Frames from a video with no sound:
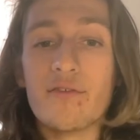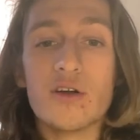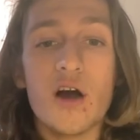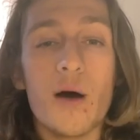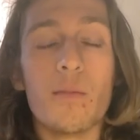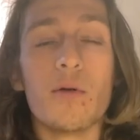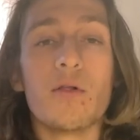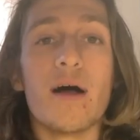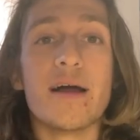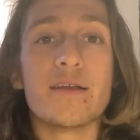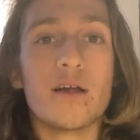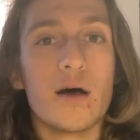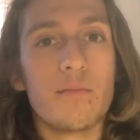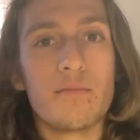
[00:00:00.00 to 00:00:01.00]
a couple
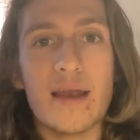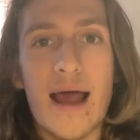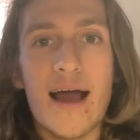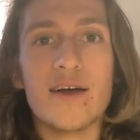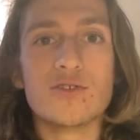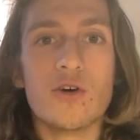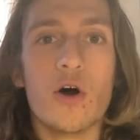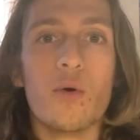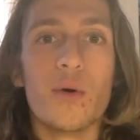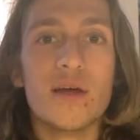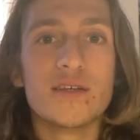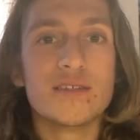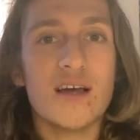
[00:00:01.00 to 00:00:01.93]
lined up, but as always,